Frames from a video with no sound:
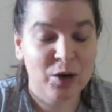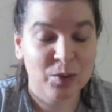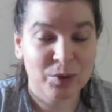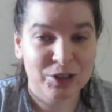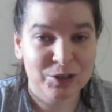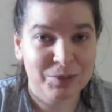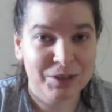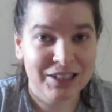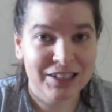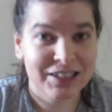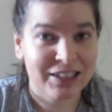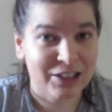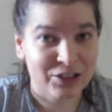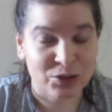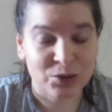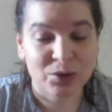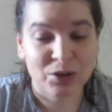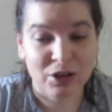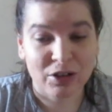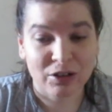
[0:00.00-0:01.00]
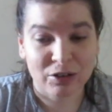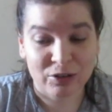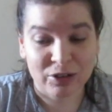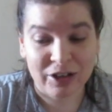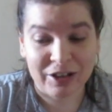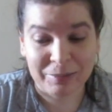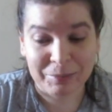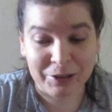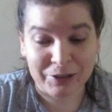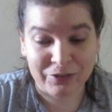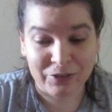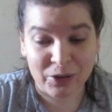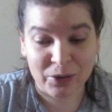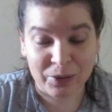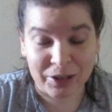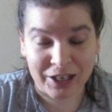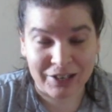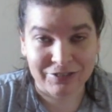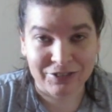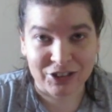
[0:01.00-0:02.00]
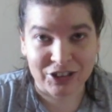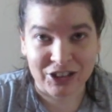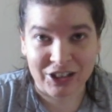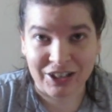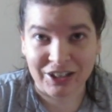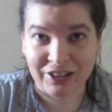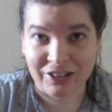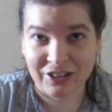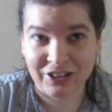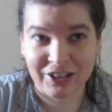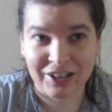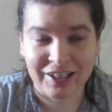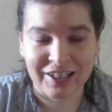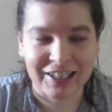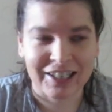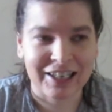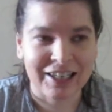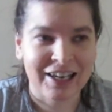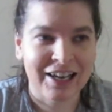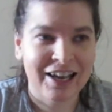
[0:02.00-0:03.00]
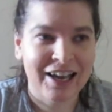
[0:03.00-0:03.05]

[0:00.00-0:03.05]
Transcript: which means I do not look at my phone after 9:30.